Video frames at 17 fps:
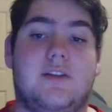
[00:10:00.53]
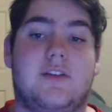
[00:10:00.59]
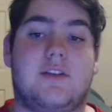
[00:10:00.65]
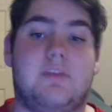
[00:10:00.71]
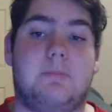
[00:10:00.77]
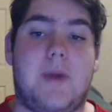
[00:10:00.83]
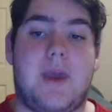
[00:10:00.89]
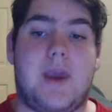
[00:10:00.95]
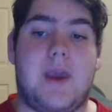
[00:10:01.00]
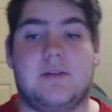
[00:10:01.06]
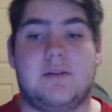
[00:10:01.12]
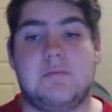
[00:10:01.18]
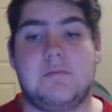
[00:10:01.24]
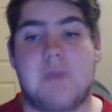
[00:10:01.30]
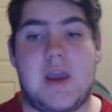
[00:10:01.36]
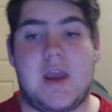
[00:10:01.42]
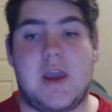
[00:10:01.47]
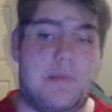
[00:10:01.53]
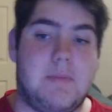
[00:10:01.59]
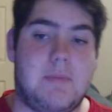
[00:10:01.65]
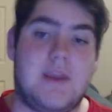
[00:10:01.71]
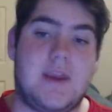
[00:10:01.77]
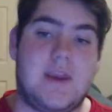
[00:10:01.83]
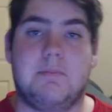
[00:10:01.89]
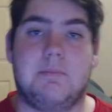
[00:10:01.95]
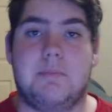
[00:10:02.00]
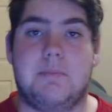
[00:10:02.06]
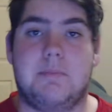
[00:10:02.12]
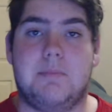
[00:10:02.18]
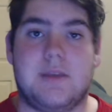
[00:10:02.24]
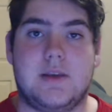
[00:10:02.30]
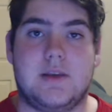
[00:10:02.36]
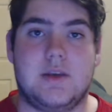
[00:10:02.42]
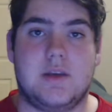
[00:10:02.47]
you'd expect
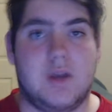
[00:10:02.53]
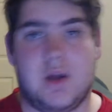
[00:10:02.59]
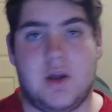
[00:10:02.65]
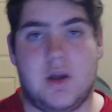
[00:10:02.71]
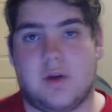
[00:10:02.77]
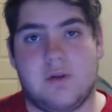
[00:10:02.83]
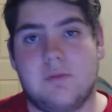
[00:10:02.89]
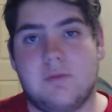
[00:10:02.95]
maybe, but